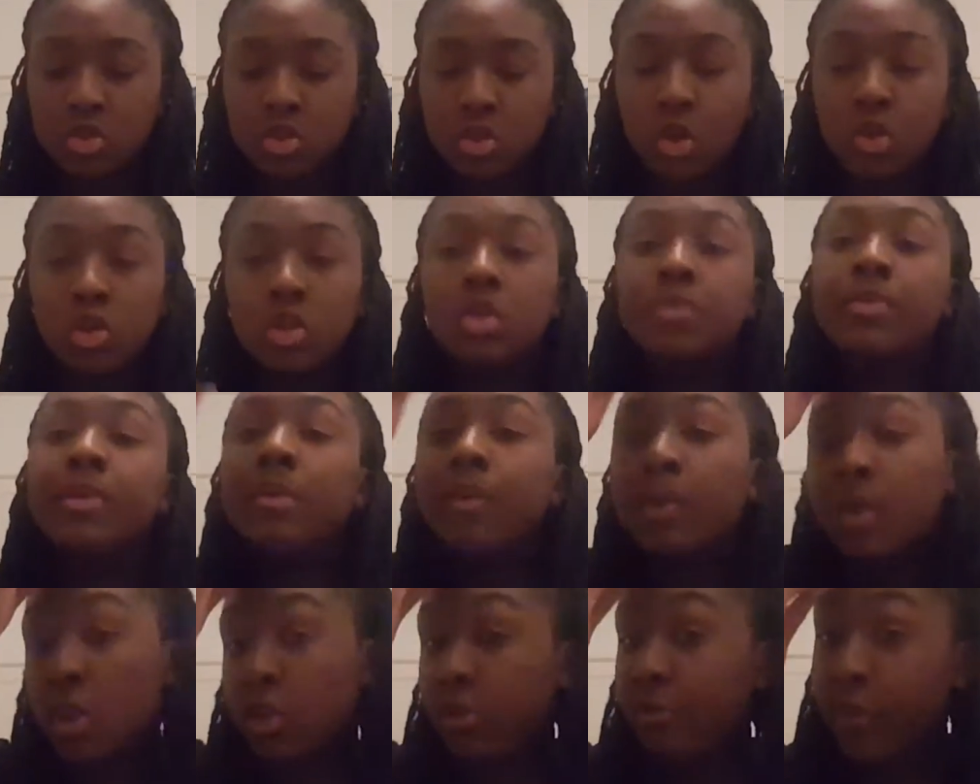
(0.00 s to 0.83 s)
known to be
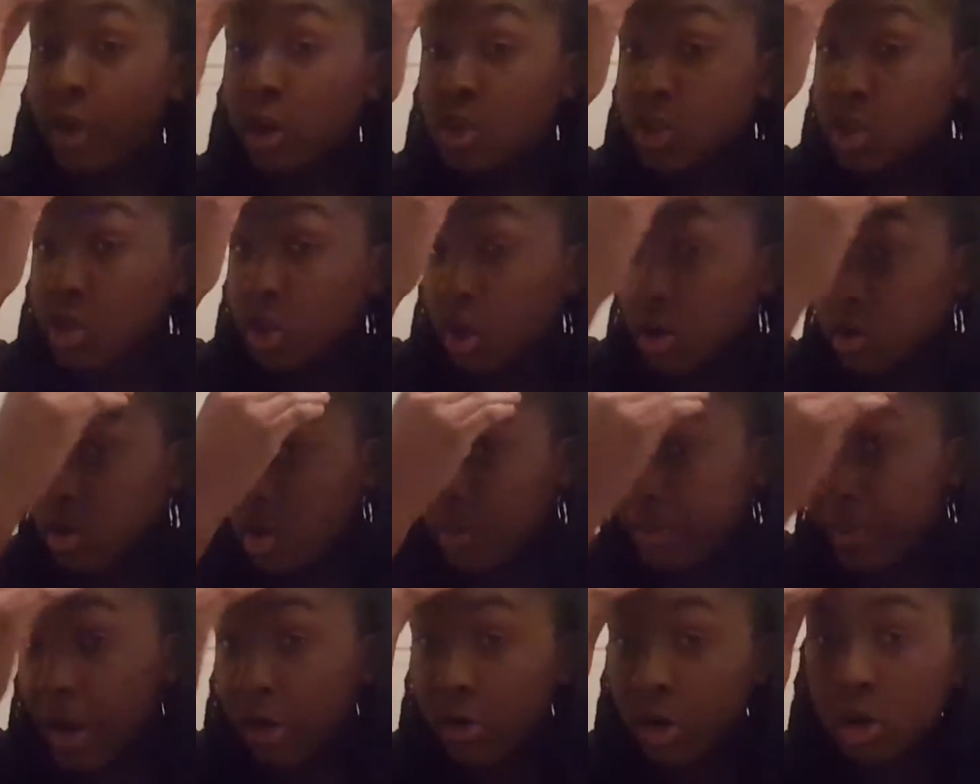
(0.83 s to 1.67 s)
one of the fastest girls in
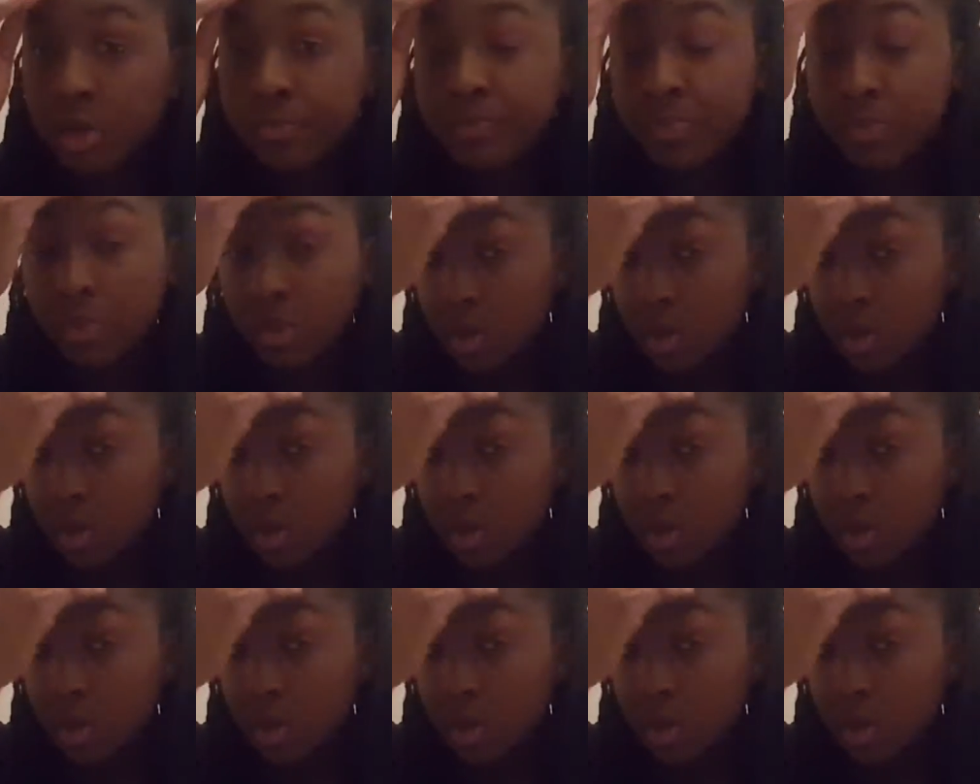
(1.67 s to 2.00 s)
the borough.